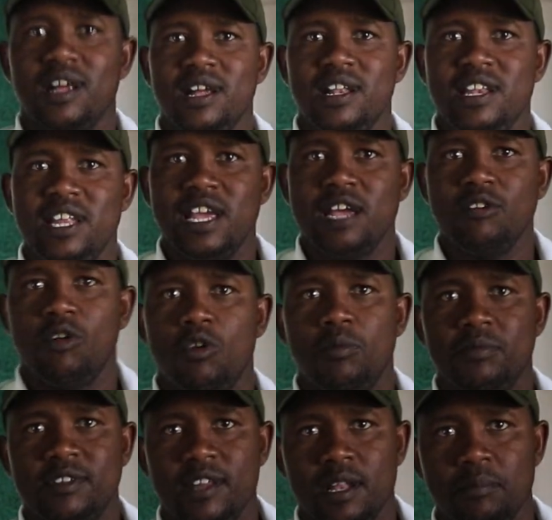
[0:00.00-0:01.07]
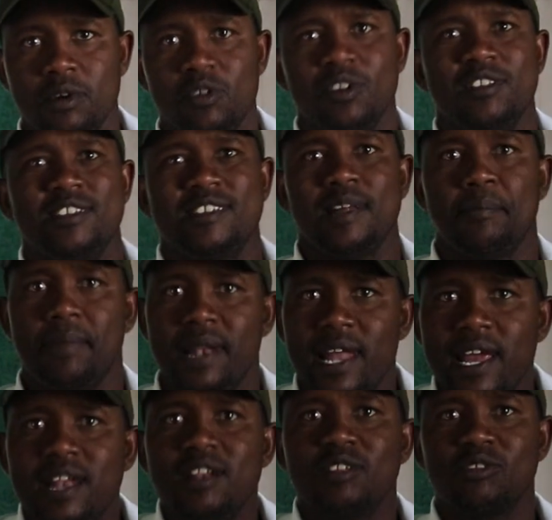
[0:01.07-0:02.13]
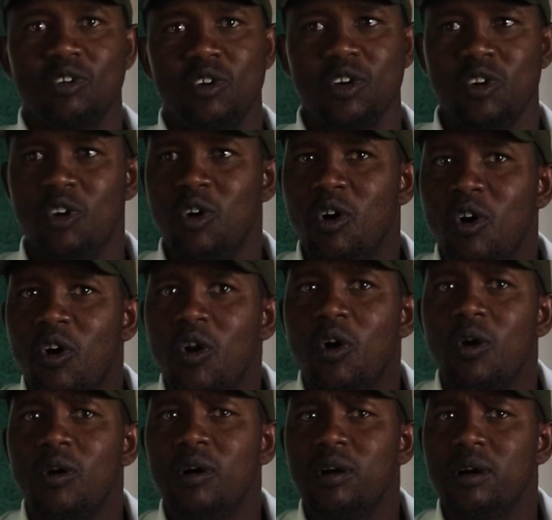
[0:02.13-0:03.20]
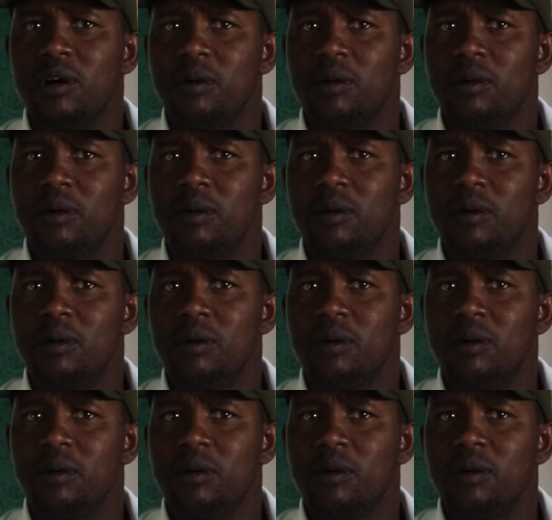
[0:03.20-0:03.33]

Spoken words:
near your homestead because it's a plain, so